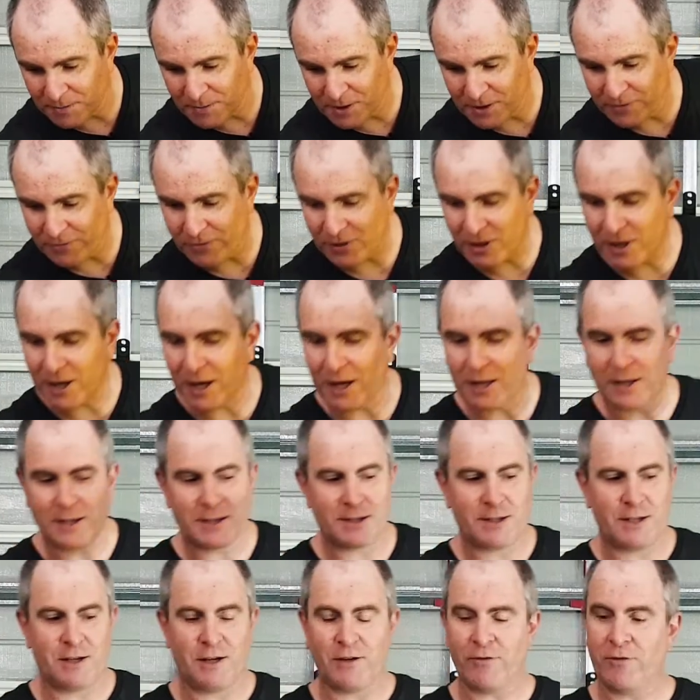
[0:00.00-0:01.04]
different colors
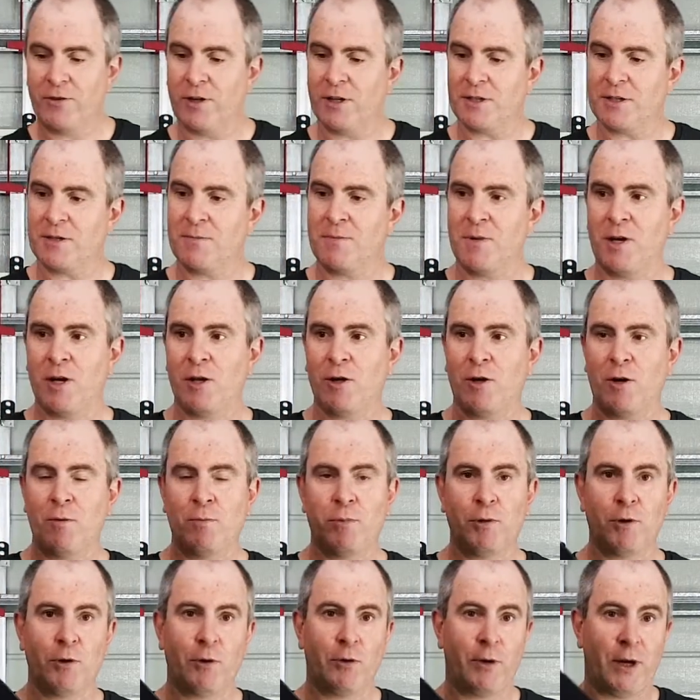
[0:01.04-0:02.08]
there. I've got some yellow,
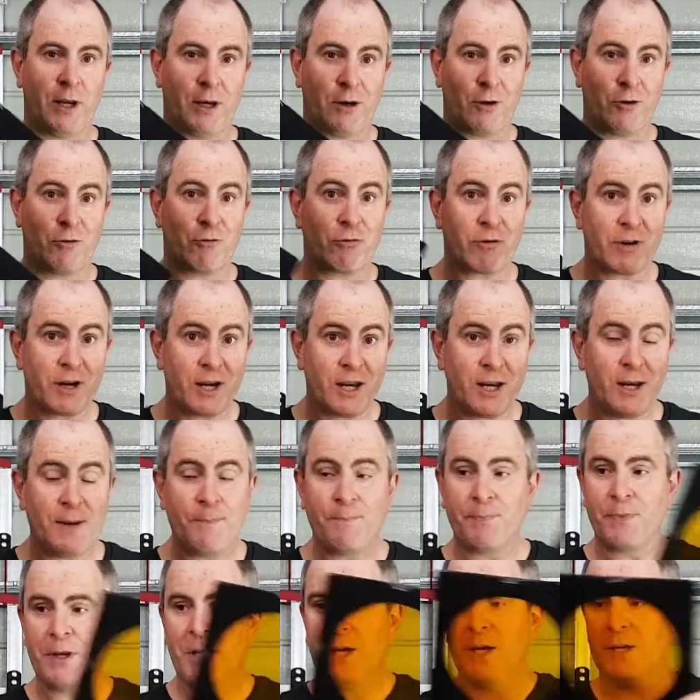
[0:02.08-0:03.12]
blue and green.
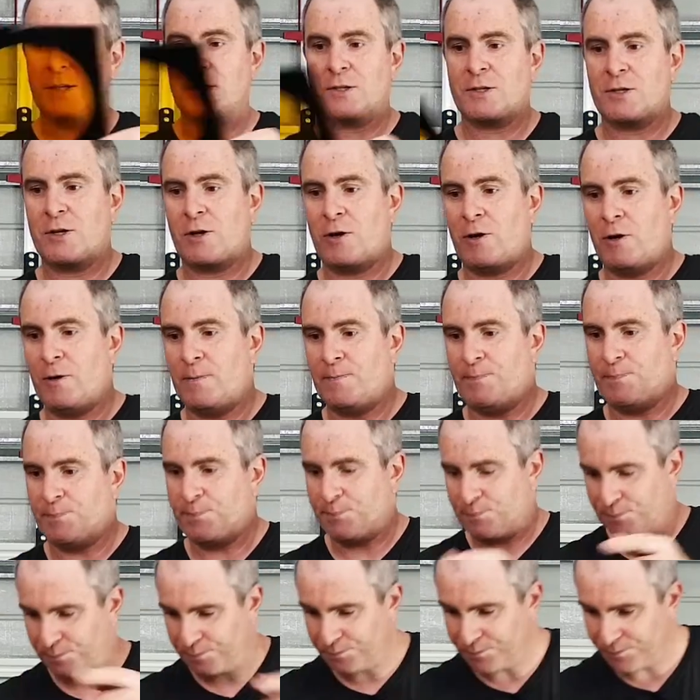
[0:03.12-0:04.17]
So
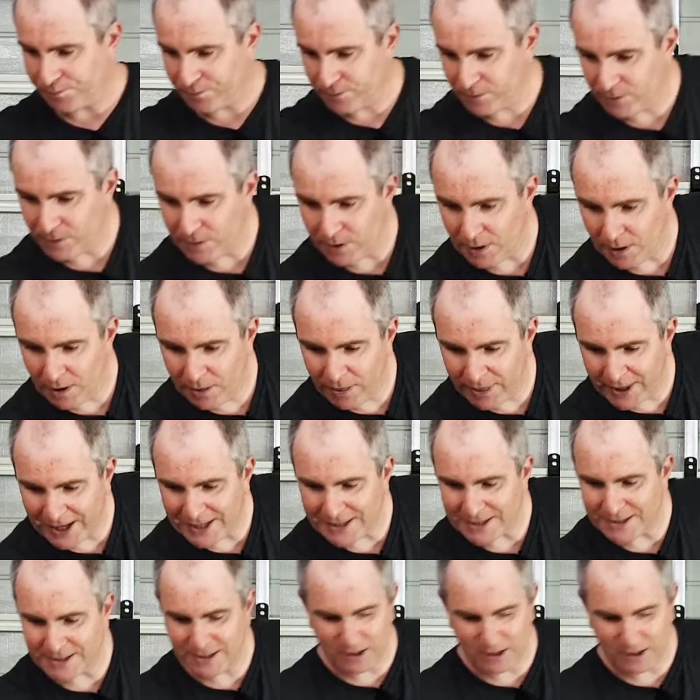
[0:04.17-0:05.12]
that's